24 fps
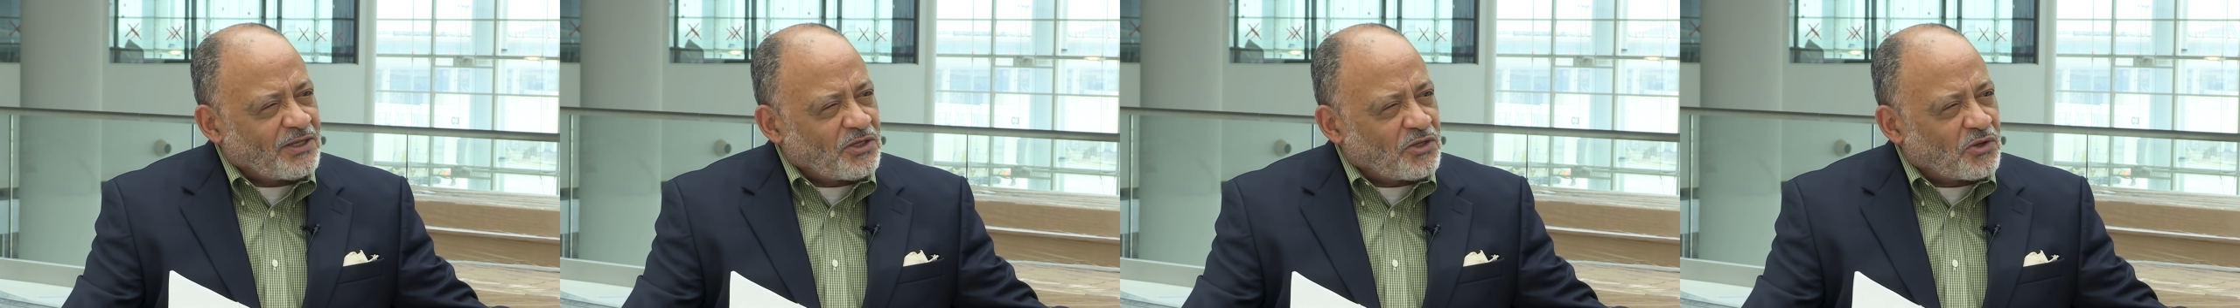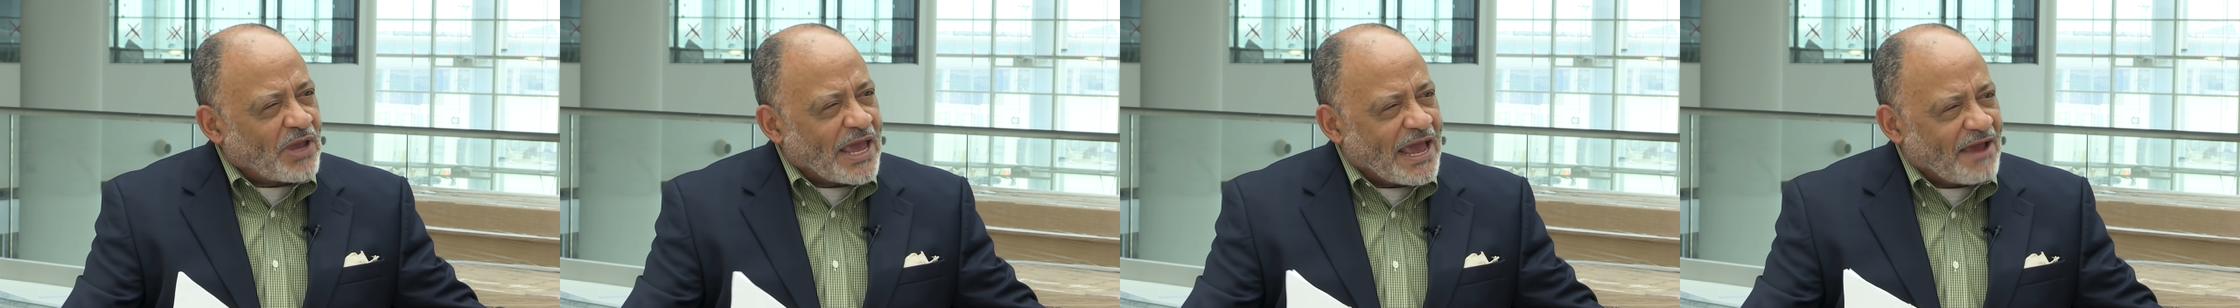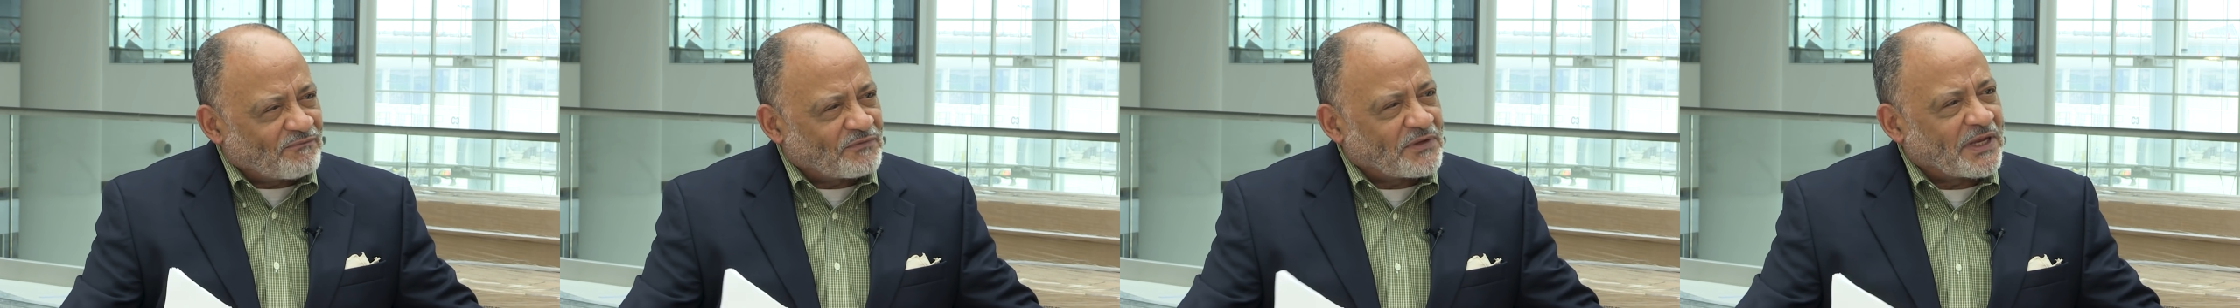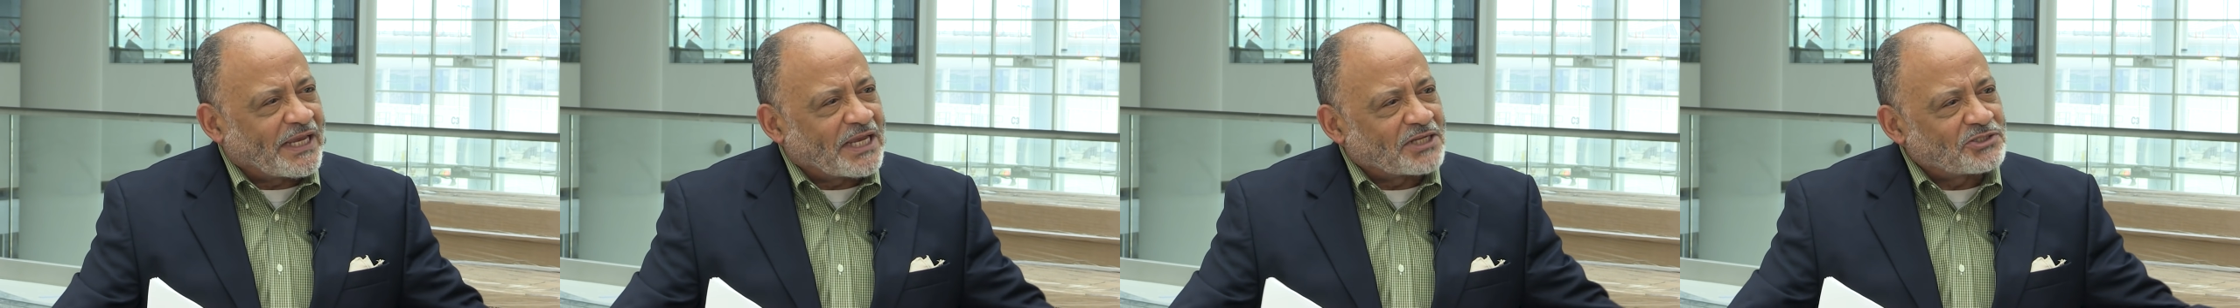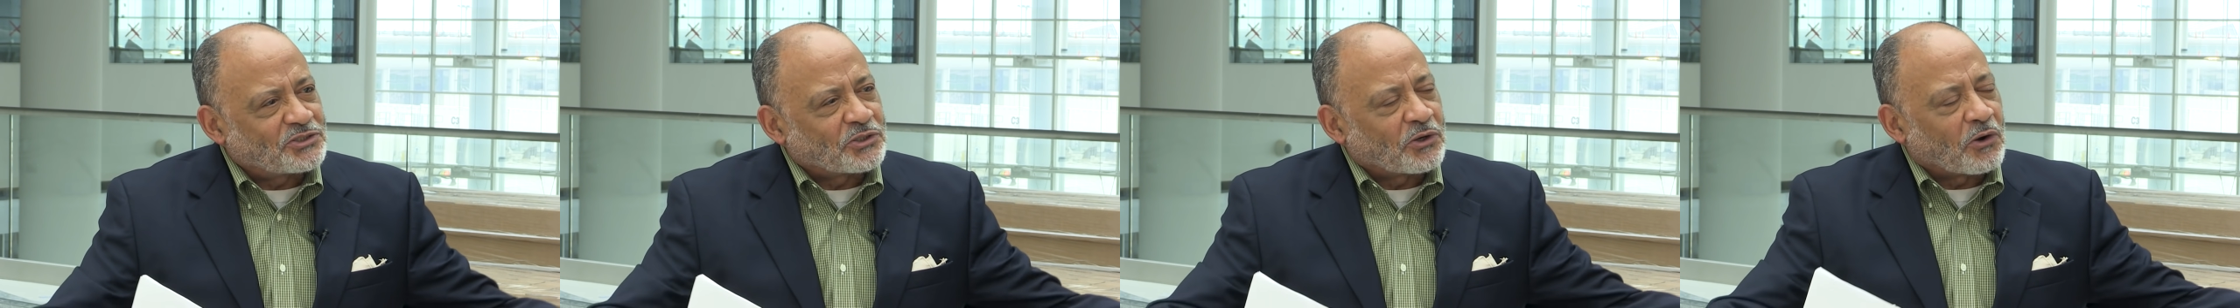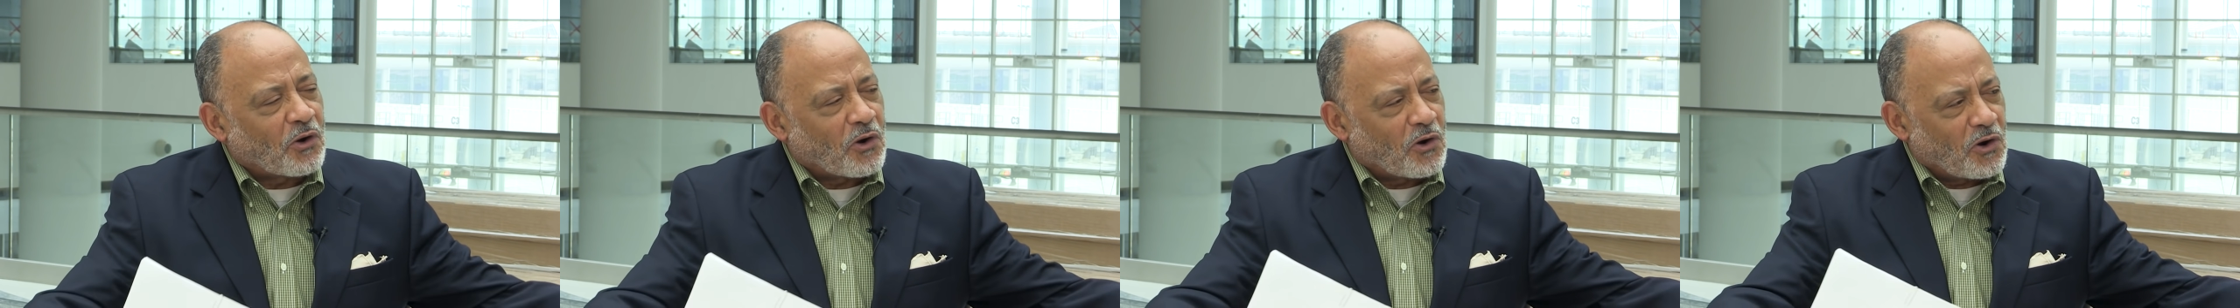you have to
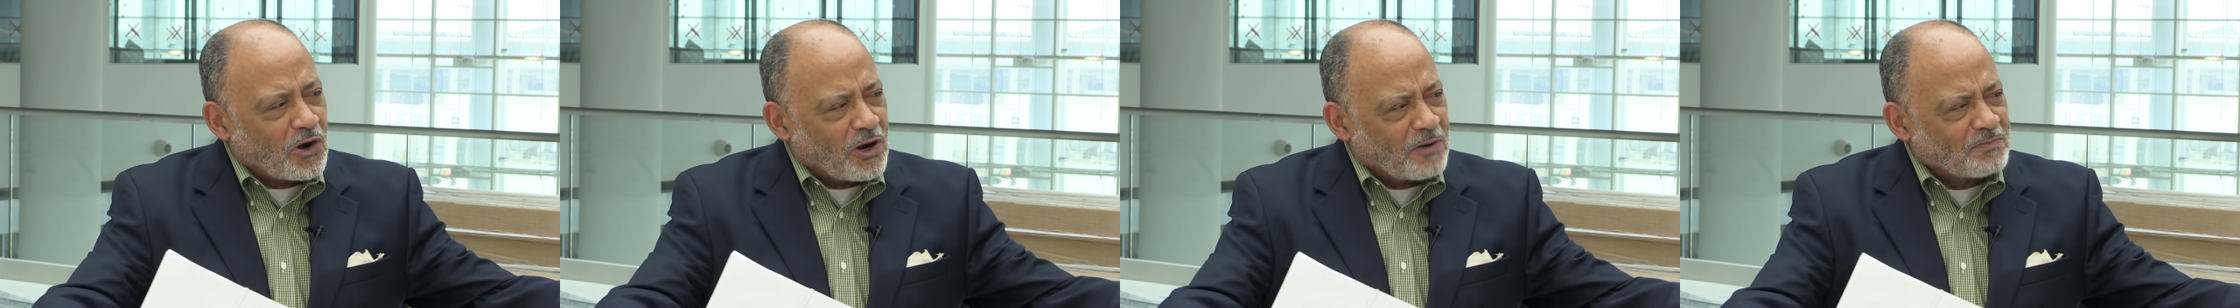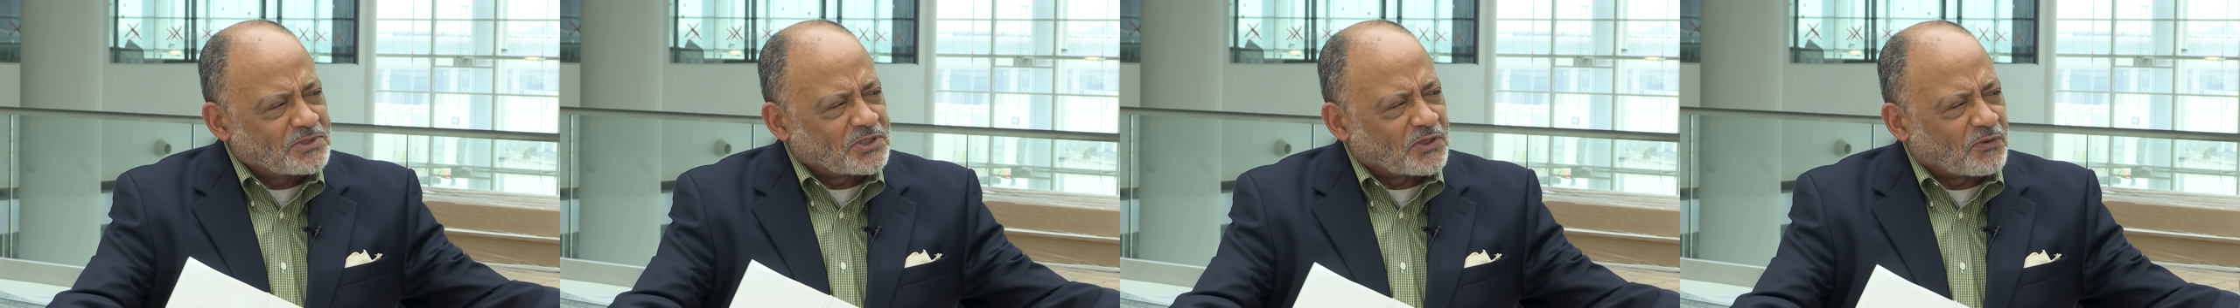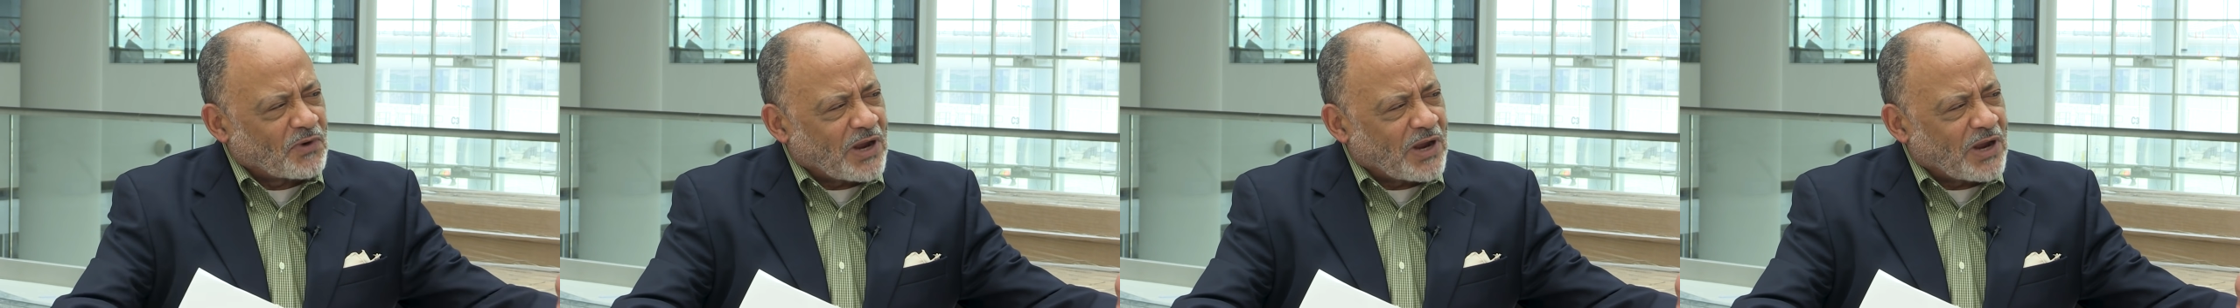get your arms